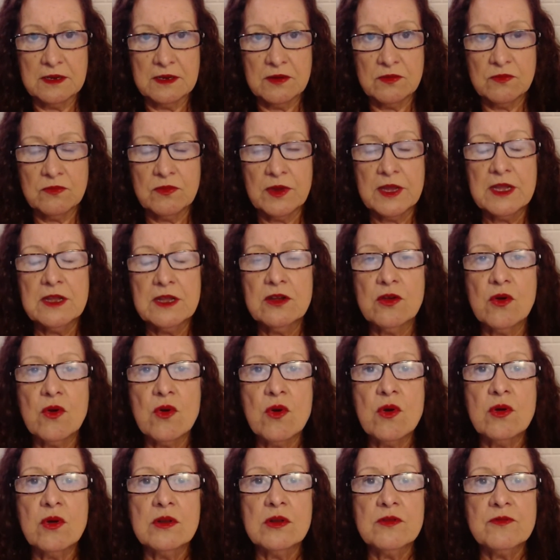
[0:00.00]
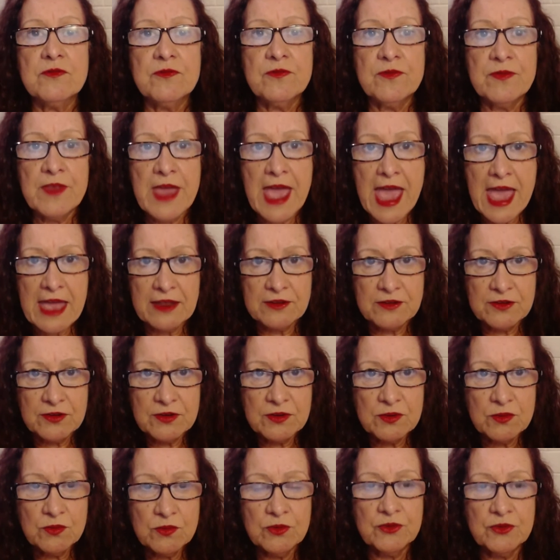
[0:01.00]
when all of that
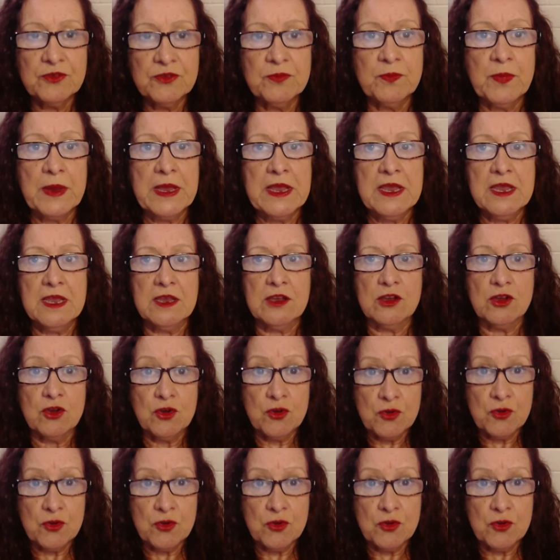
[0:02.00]
was being